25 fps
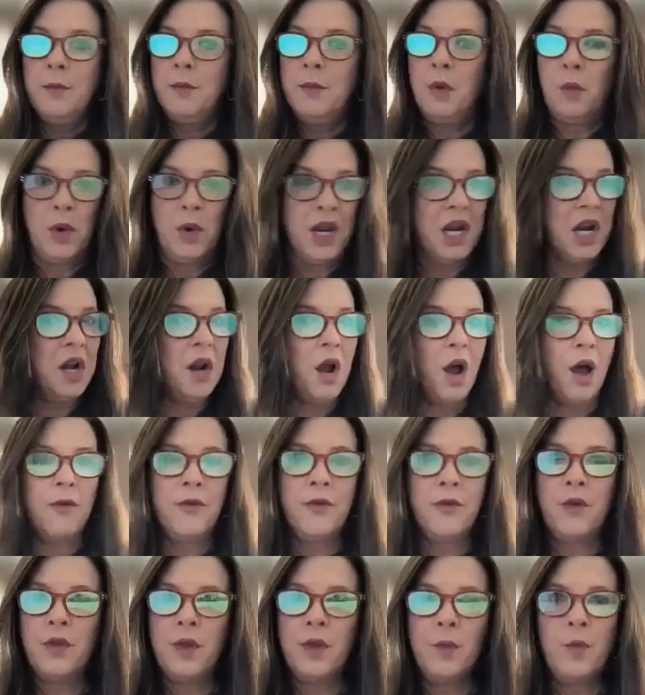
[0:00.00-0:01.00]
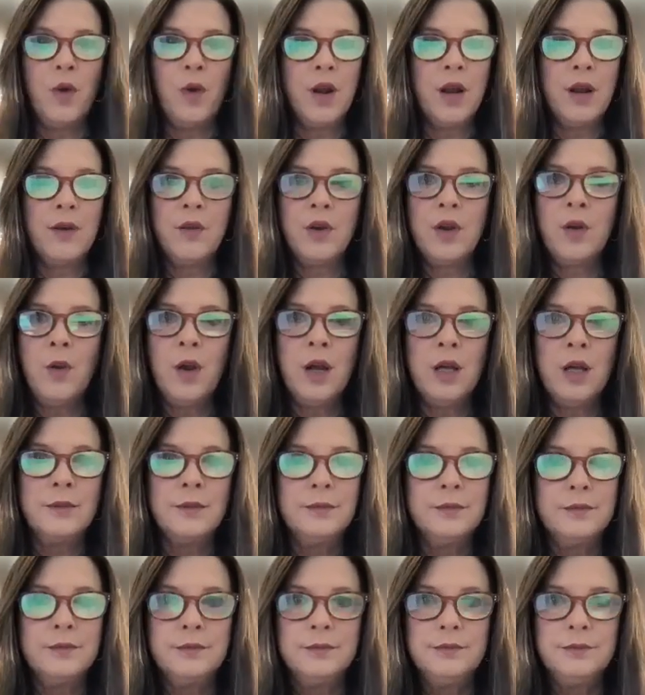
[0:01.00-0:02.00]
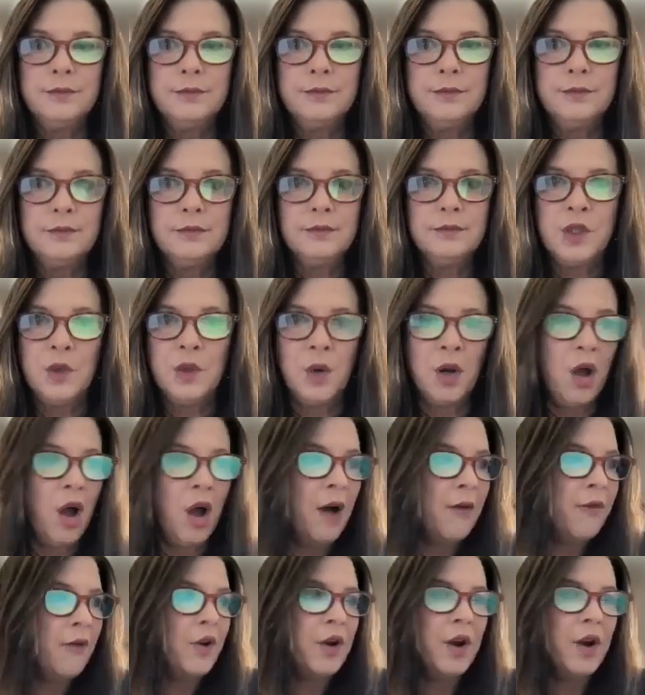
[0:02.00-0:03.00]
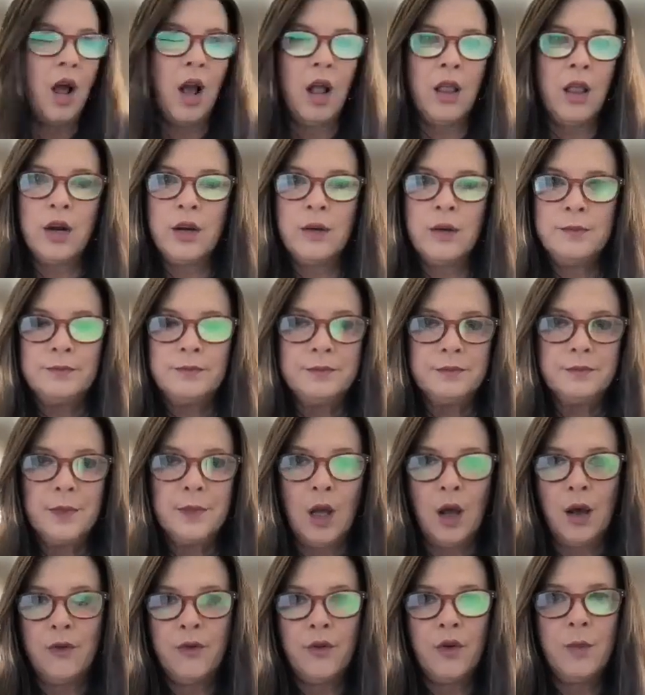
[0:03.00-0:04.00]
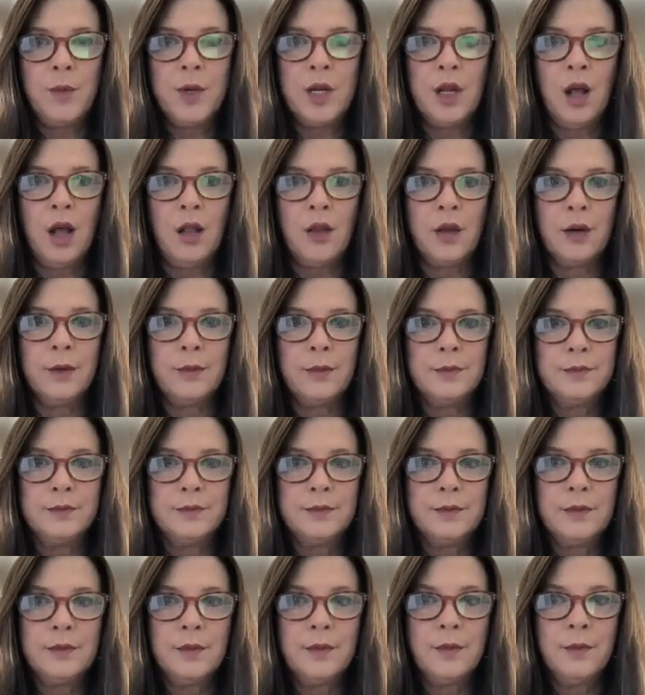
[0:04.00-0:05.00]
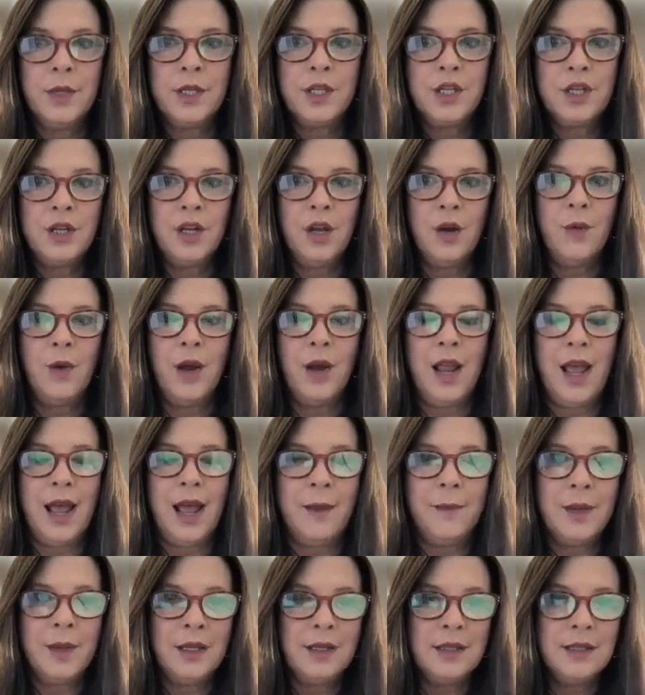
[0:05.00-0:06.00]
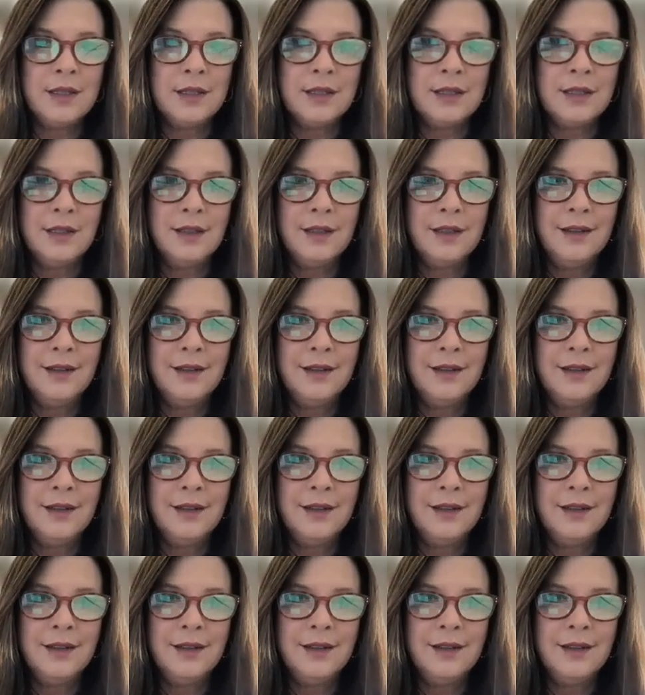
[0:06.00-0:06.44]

but we can offer them whatever you want. You want to offer $1? Offer them $1. But you know what happens?